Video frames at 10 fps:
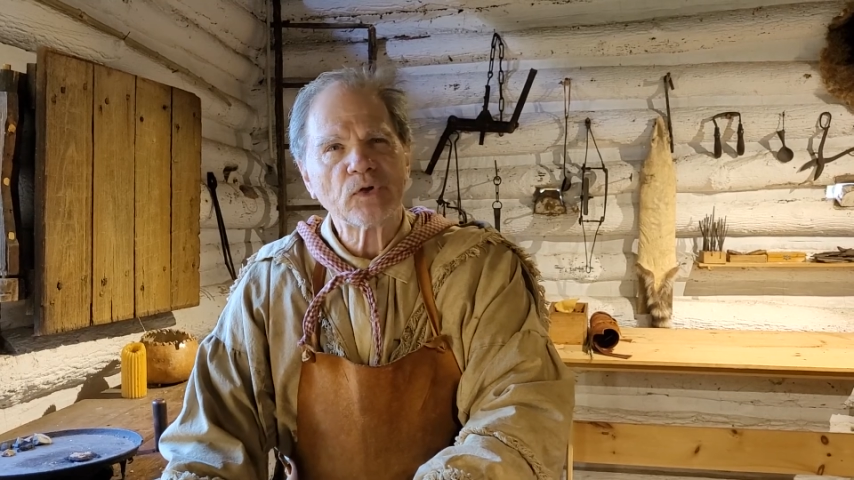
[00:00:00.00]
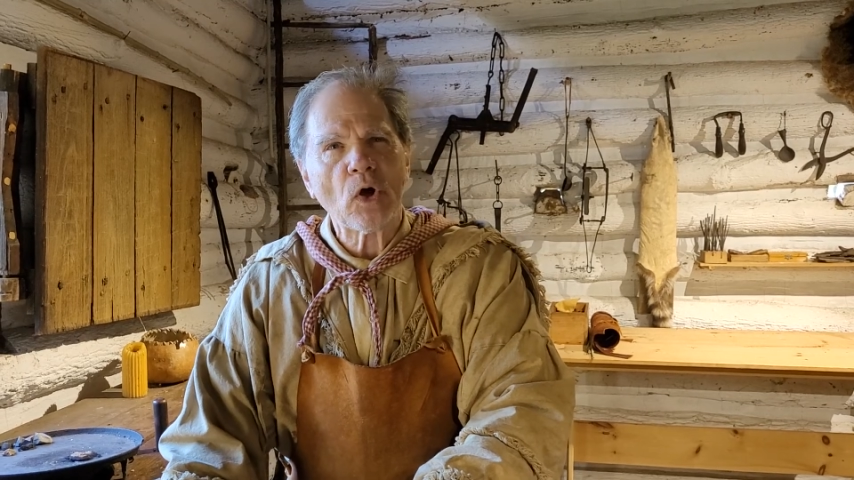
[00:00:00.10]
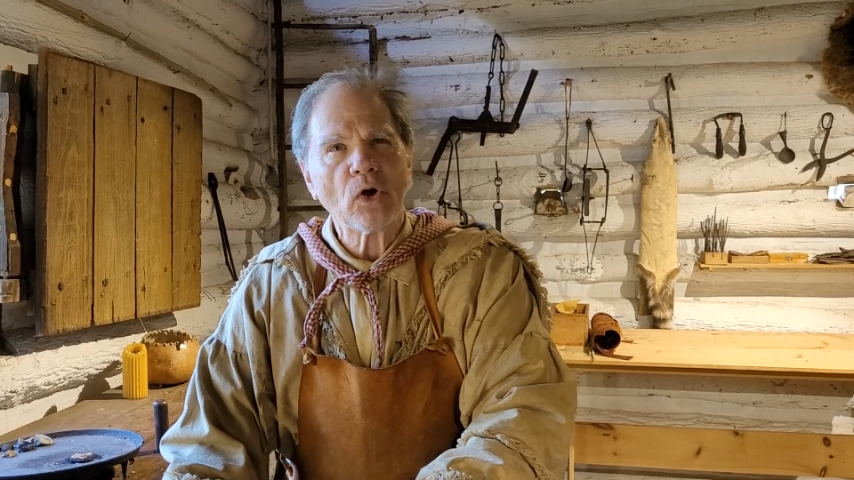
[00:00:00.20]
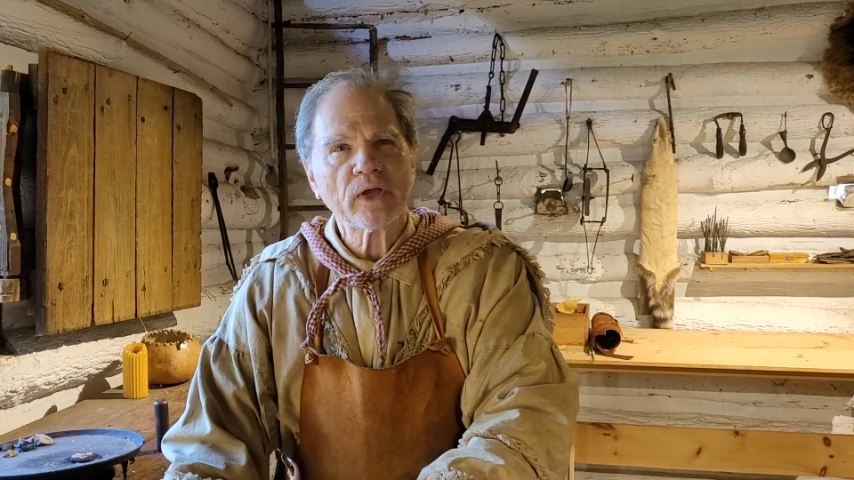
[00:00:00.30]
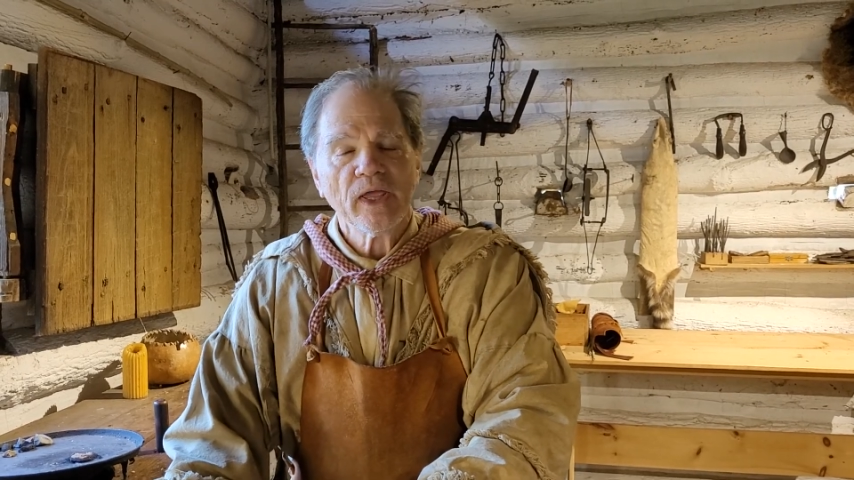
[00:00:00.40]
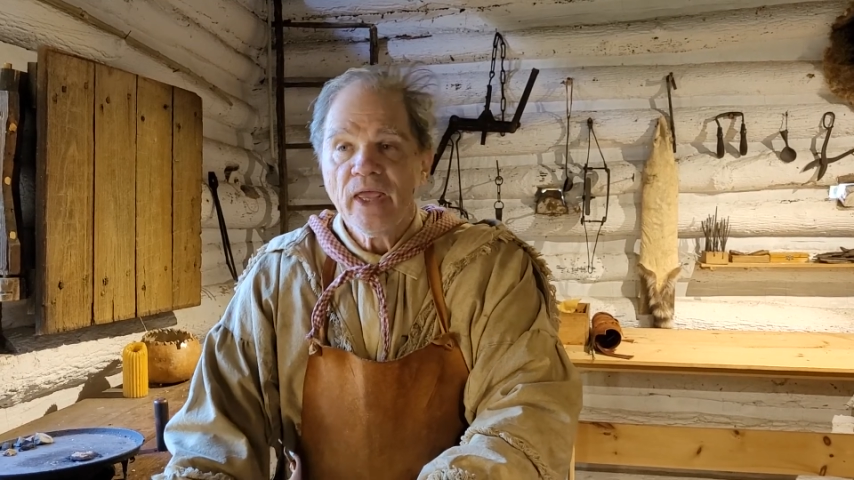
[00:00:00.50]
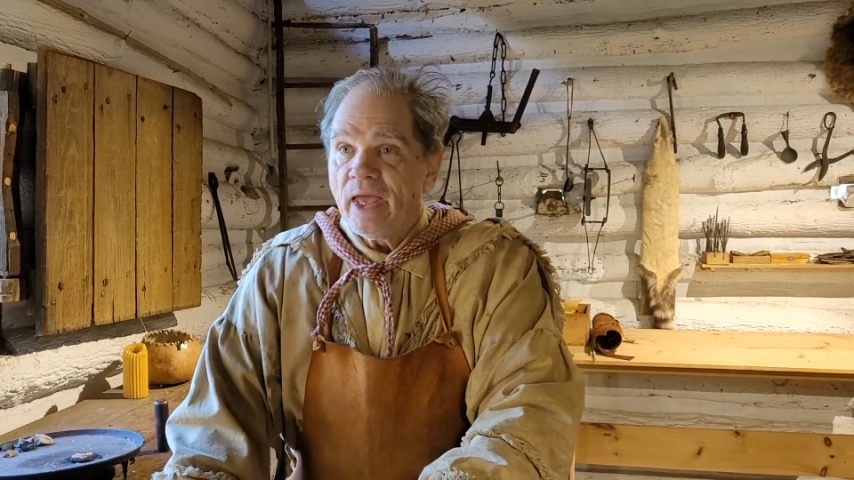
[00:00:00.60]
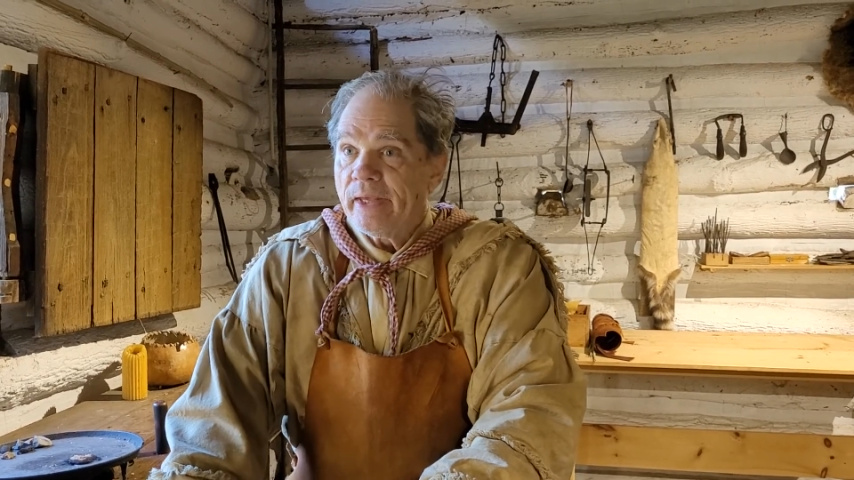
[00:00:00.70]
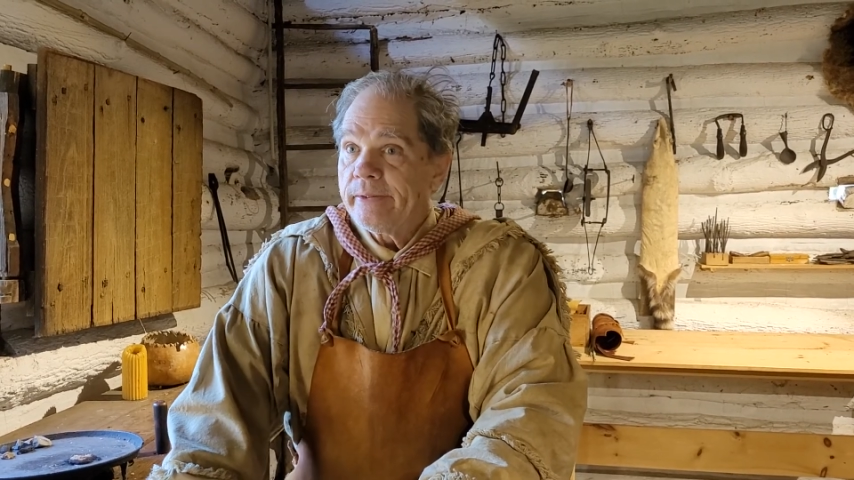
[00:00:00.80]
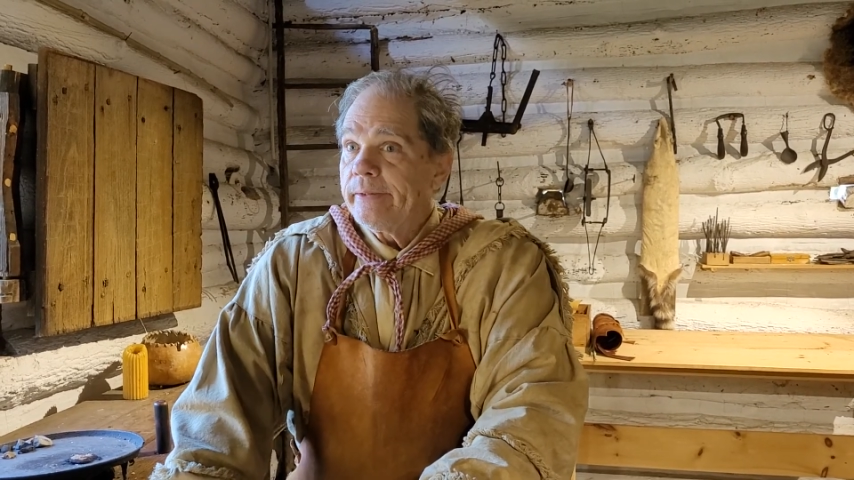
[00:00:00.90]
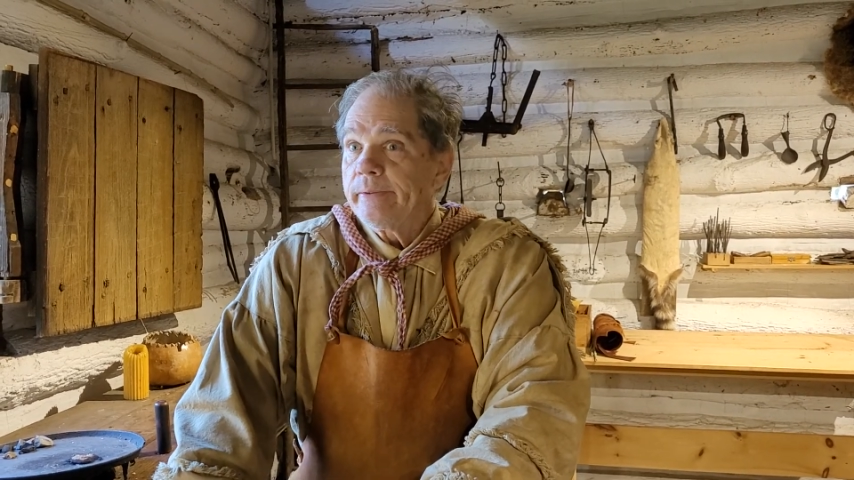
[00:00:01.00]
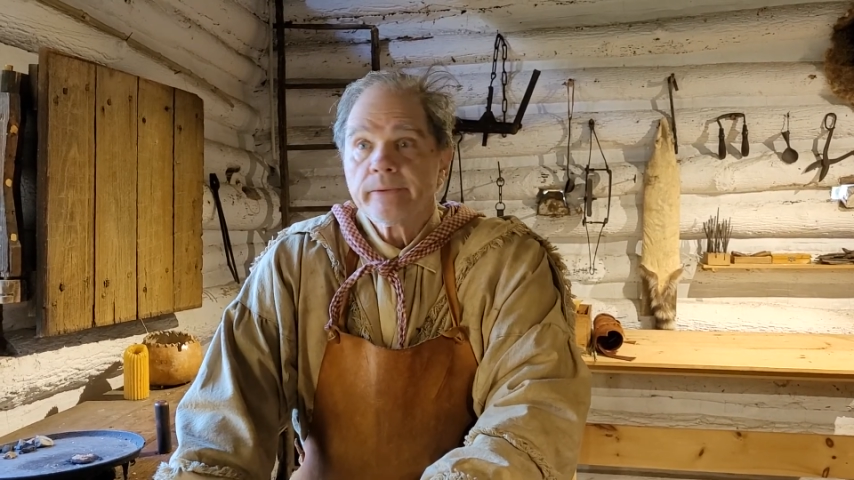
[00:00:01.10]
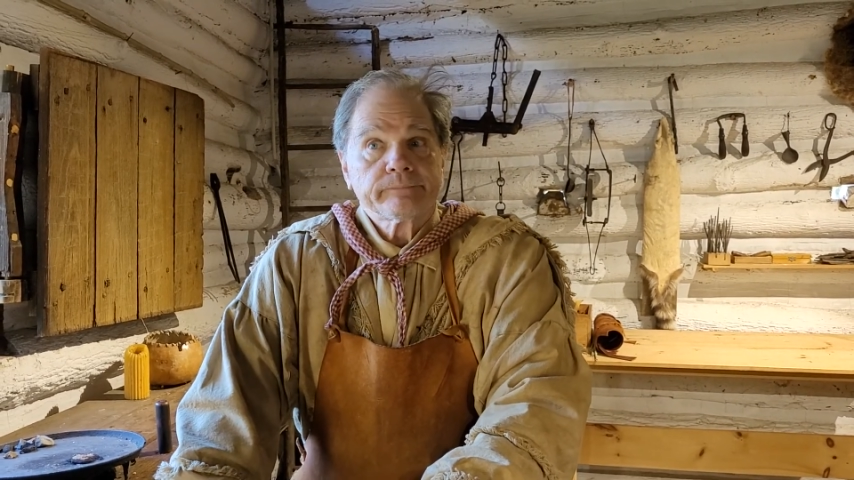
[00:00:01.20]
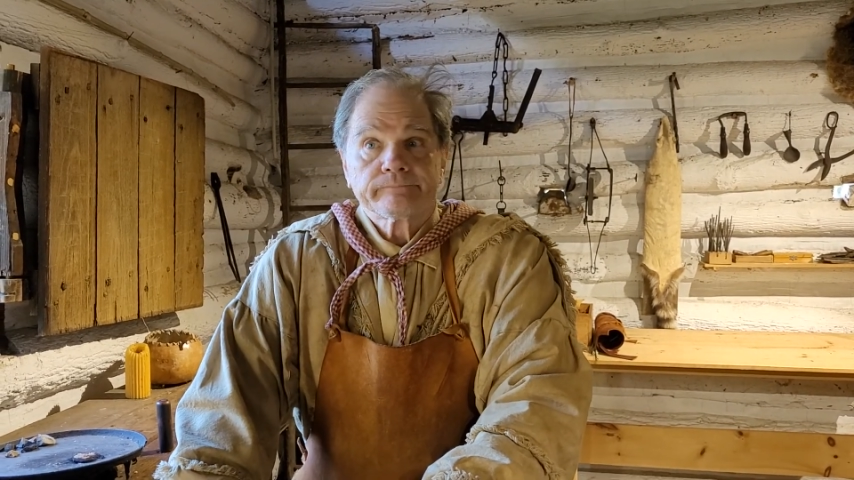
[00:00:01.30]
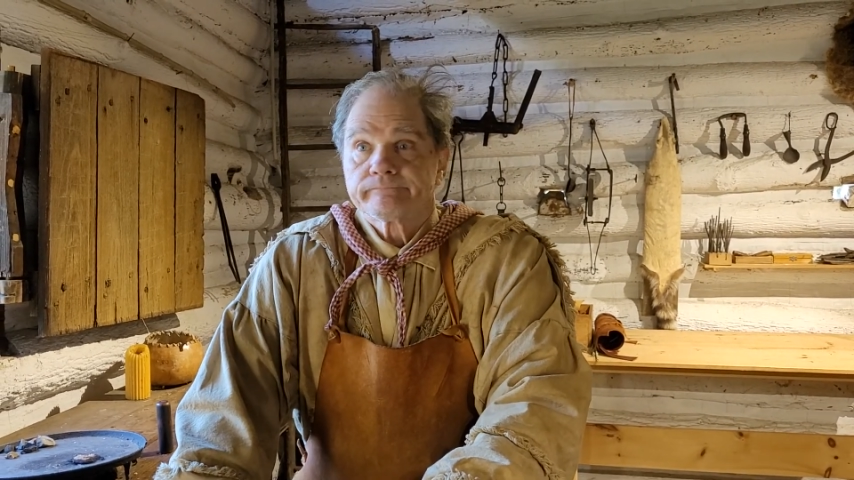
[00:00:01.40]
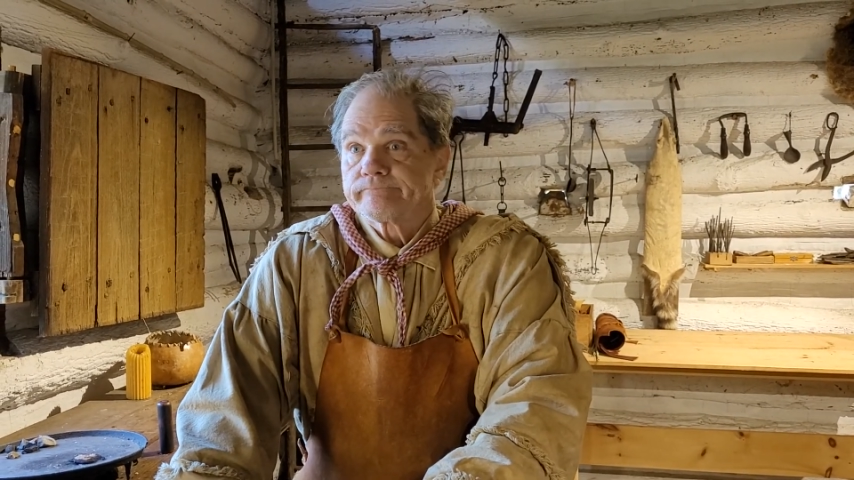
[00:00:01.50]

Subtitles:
dog, and he looked